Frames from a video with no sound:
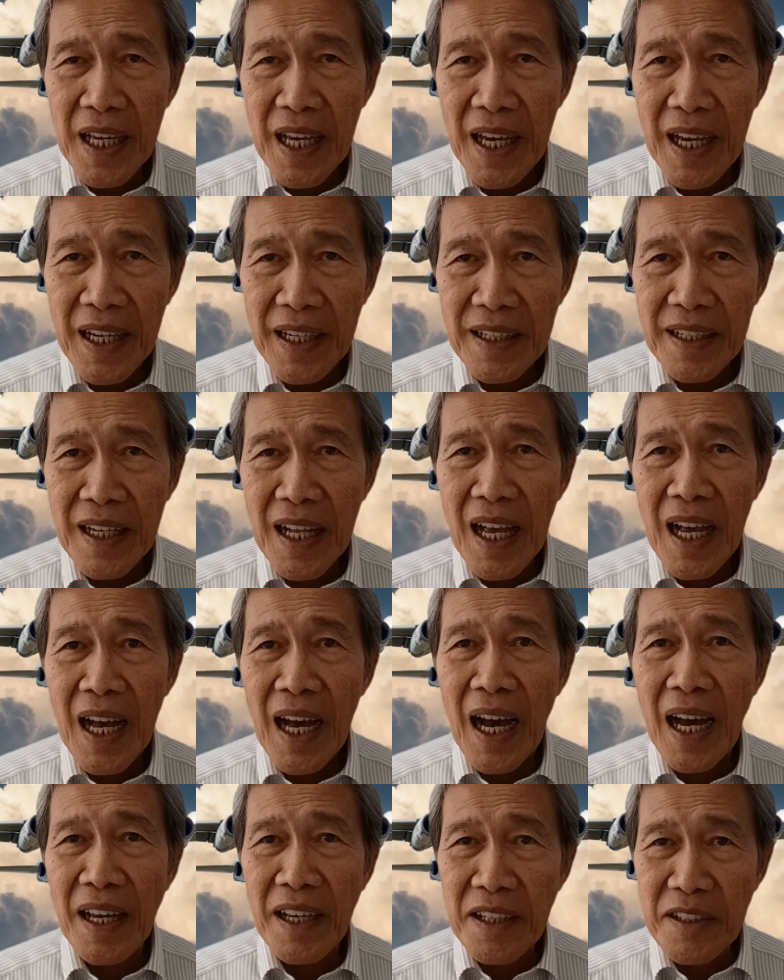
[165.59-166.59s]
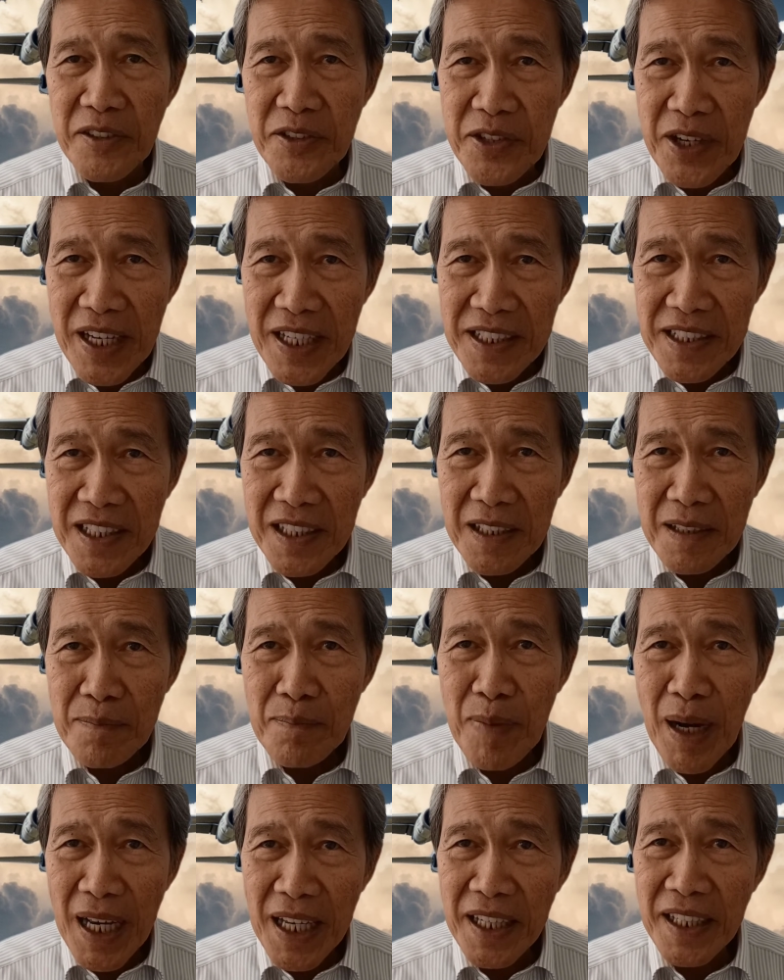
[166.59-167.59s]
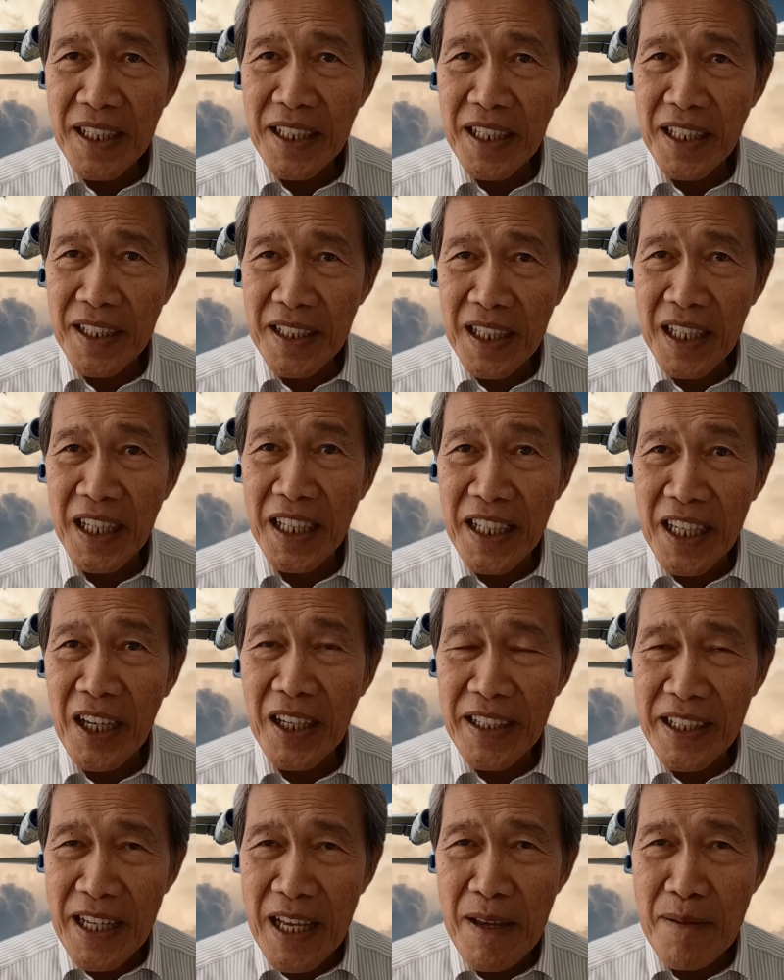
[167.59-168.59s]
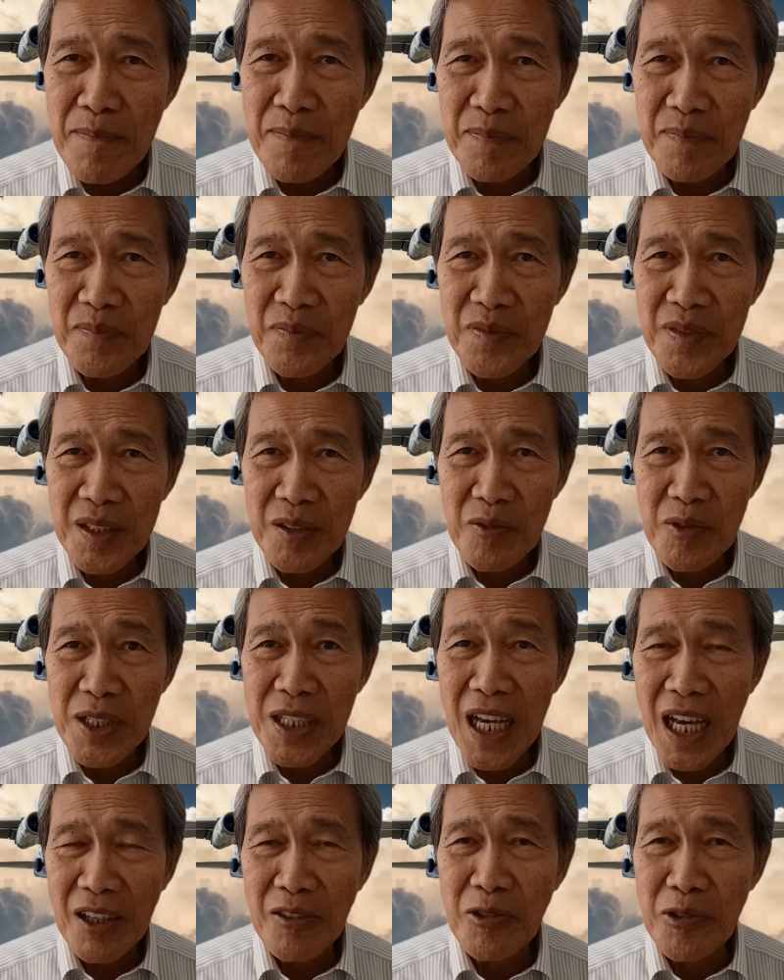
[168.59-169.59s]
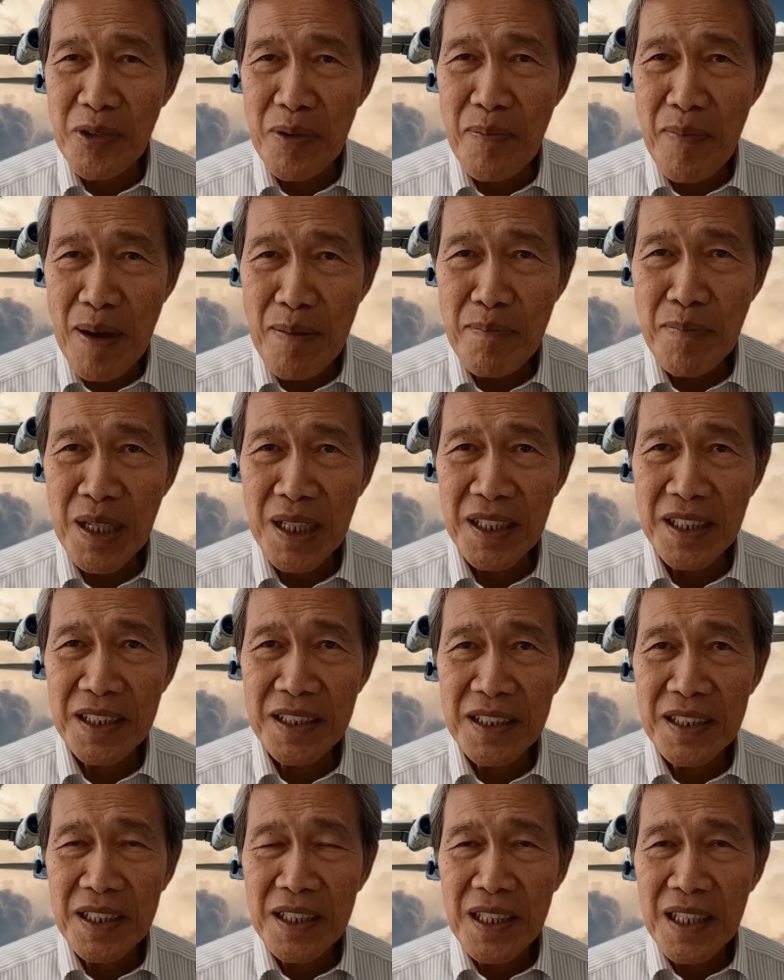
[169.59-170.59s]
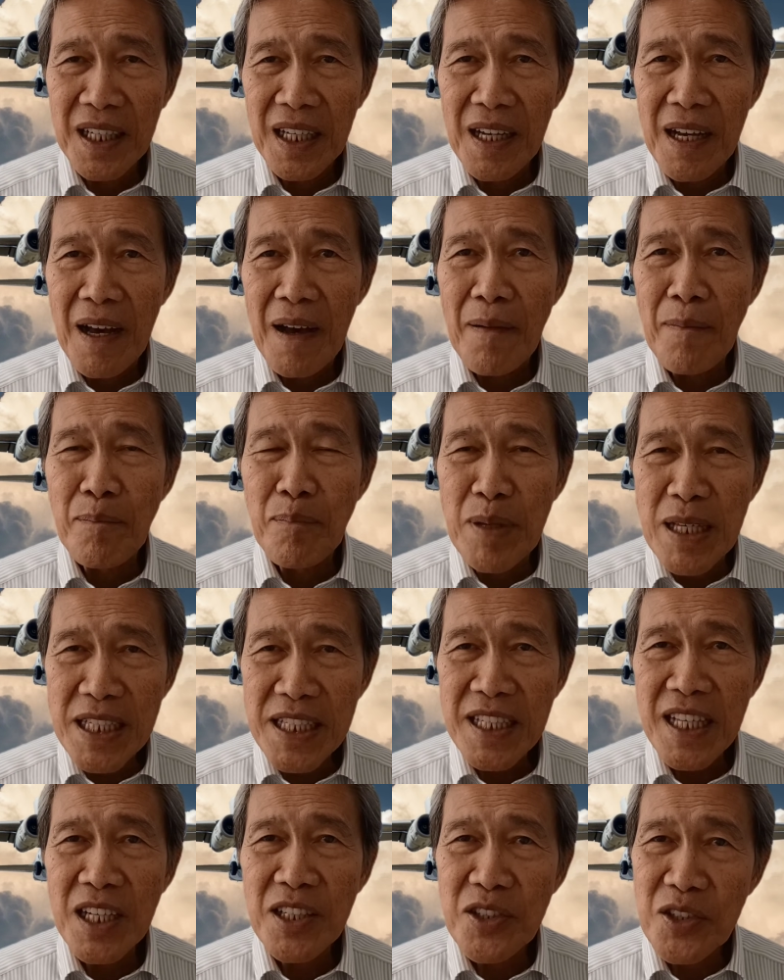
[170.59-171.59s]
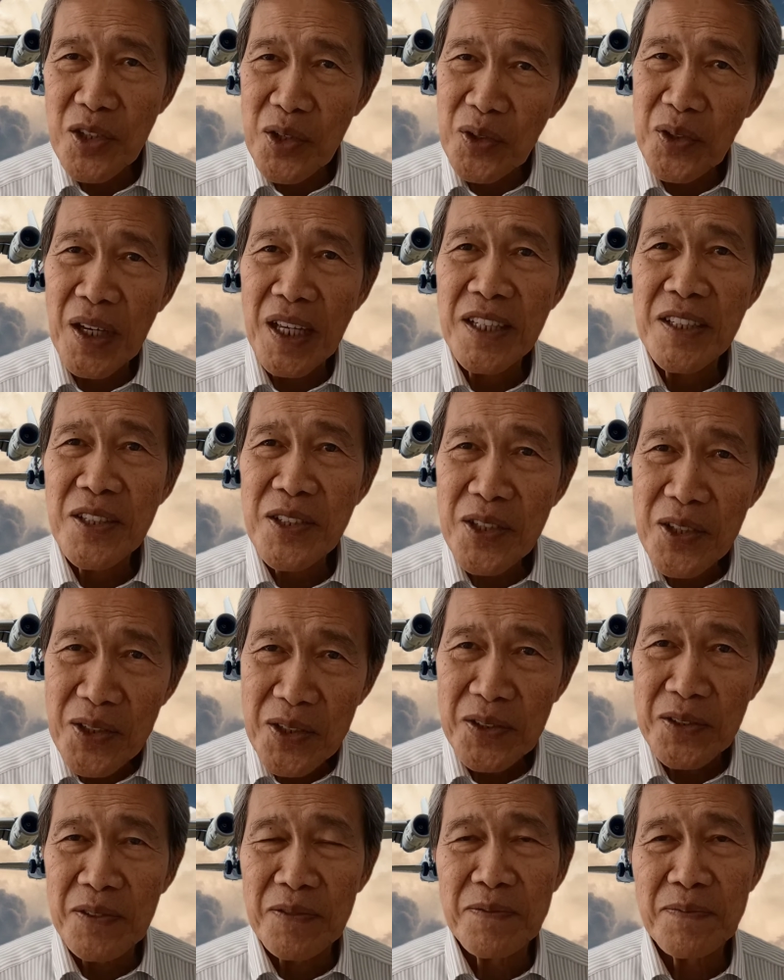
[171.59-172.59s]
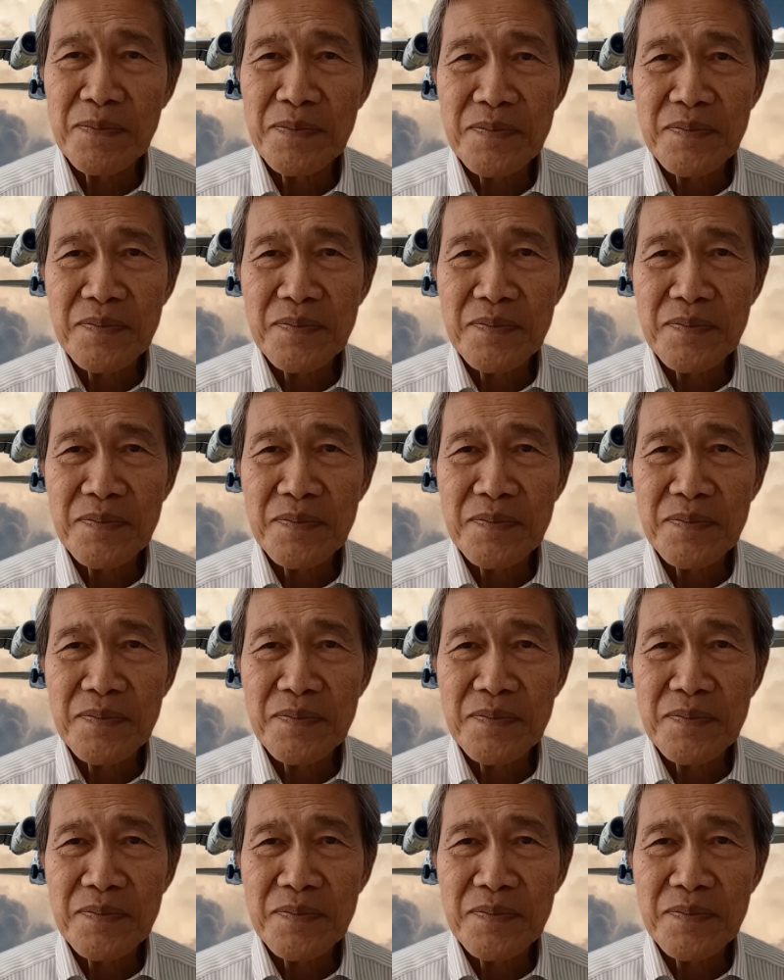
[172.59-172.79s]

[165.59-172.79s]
And I addressed her by her name, which I could remember, Miss So-and-so.